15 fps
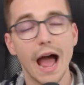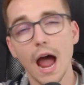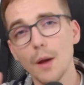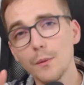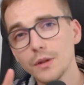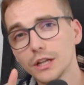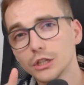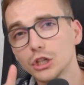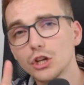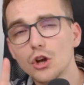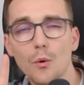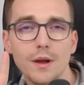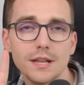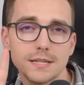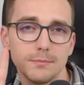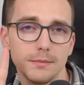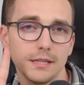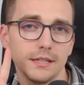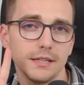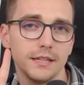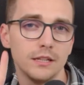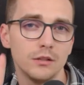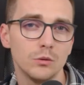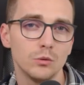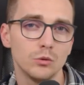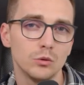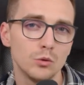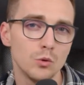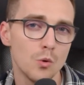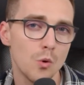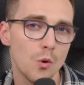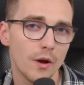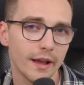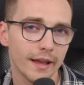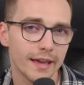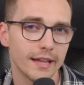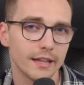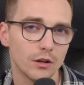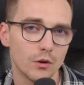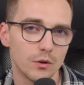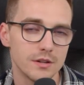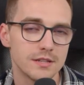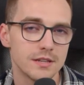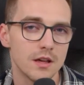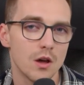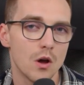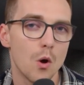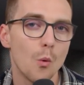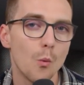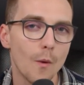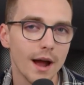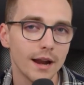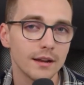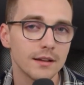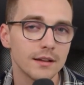I would actually go and split it into two categories. One